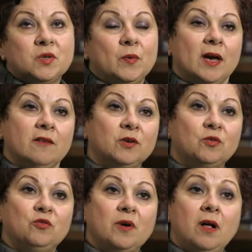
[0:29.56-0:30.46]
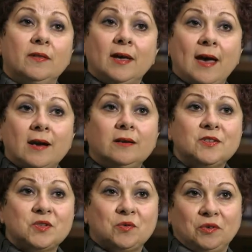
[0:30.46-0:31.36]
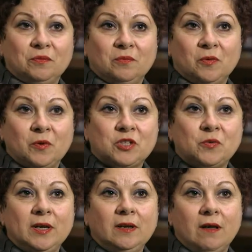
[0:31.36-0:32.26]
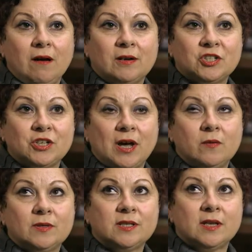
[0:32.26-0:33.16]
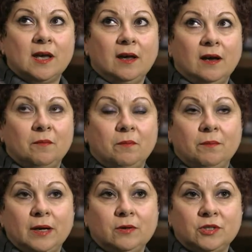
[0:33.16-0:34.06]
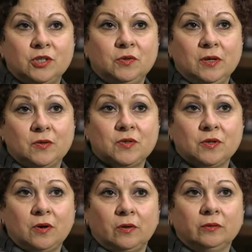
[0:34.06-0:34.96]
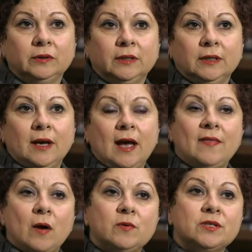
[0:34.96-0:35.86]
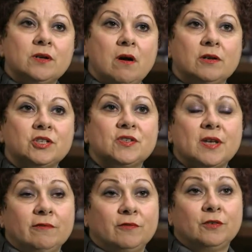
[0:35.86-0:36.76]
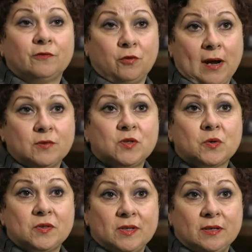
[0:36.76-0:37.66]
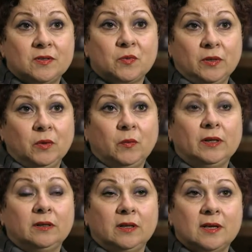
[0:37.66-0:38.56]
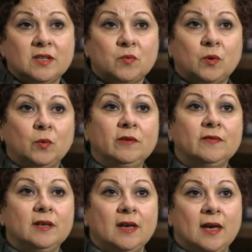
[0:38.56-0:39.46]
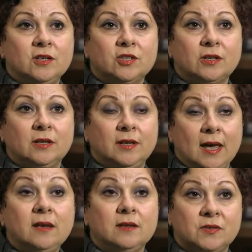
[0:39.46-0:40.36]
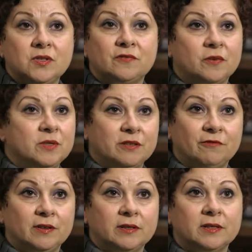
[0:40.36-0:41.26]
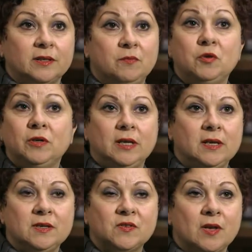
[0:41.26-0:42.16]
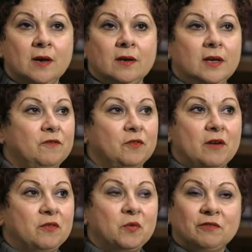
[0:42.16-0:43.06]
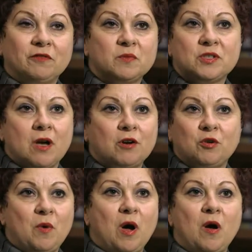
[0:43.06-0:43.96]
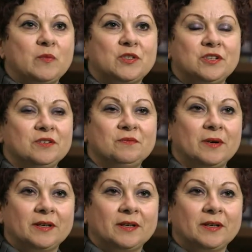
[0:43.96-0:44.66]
So we have a group called the Catalyst Group, which we launched, I would say, about 2 years ago. And that was a conscious effort of crowdsourcing, is really what it is, where we've engaged Canadians from different communities, everyone from soccer moms to